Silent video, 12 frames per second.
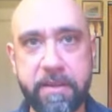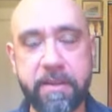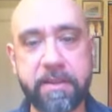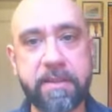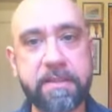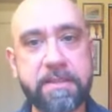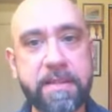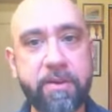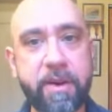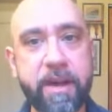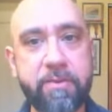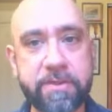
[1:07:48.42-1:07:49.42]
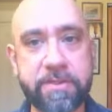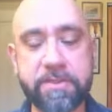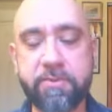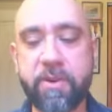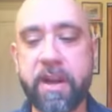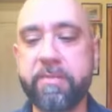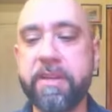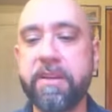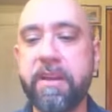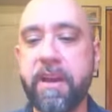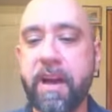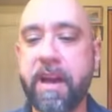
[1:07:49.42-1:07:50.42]
That's how I would describe it.
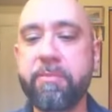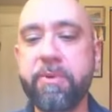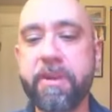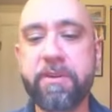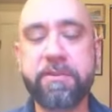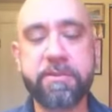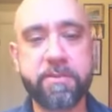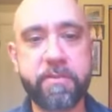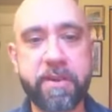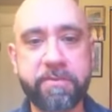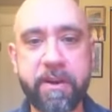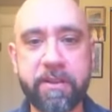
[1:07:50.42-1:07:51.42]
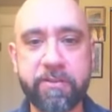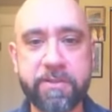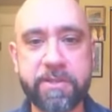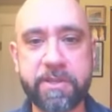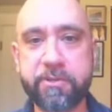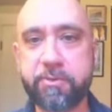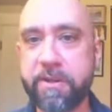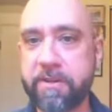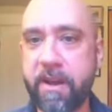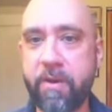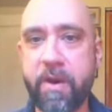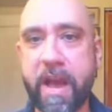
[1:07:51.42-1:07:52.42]
I put out to my followers on Twitter,